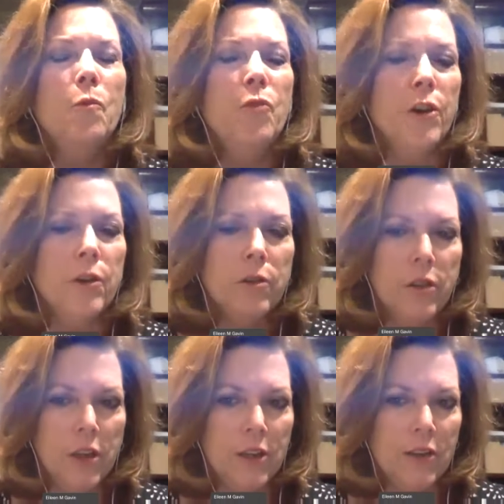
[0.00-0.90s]

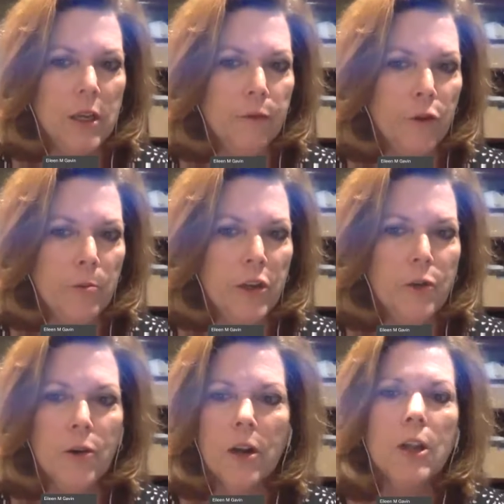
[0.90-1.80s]
The team from New
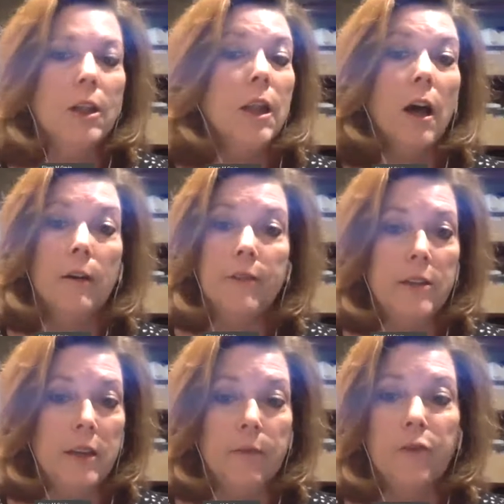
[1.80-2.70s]
York loved the
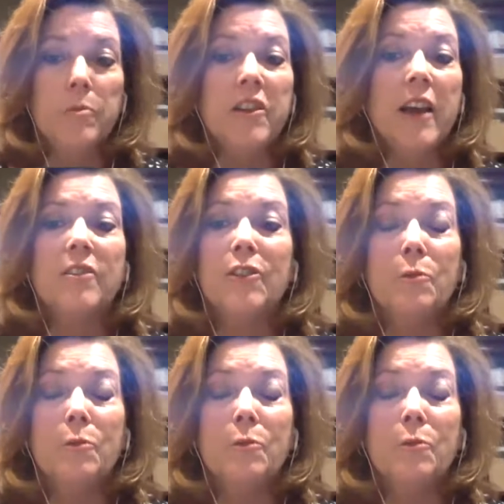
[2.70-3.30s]
team from Texas.